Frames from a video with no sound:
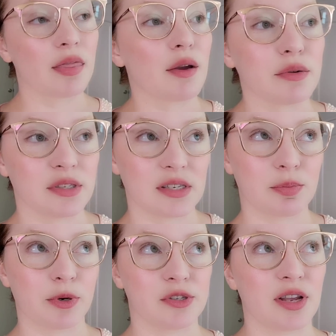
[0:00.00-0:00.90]
There was this
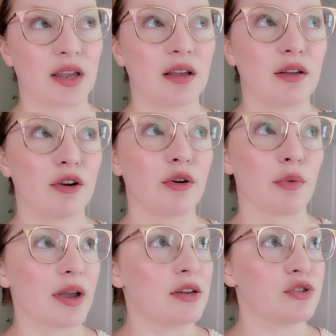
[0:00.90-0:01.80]
particular
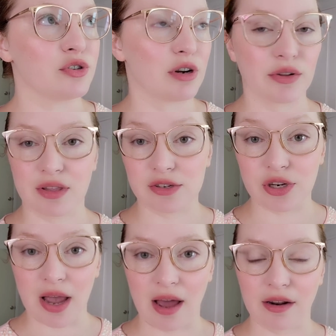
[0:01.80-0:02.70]
green shirt that
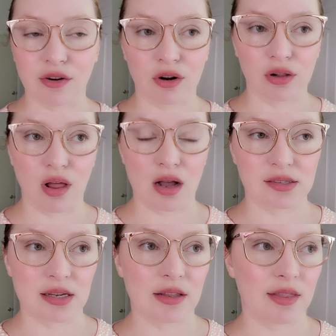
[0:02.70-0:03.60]
she had in her
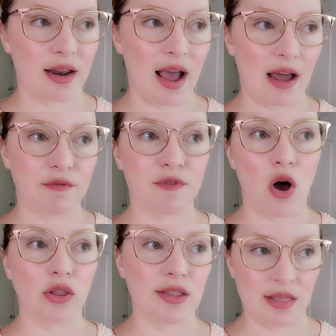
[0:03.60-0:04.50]
closet that had
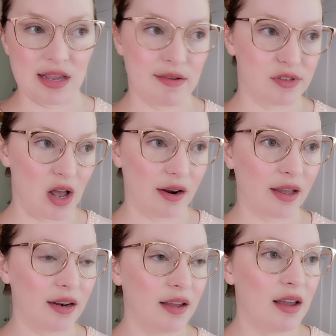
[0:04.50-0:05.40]
fallen leaves on
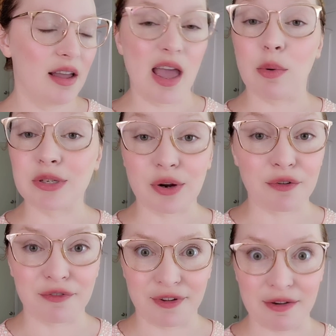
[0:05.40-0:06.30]
it. It was her
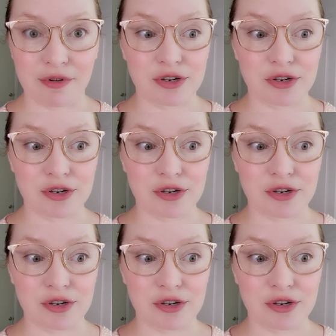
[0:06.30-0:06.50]
favorite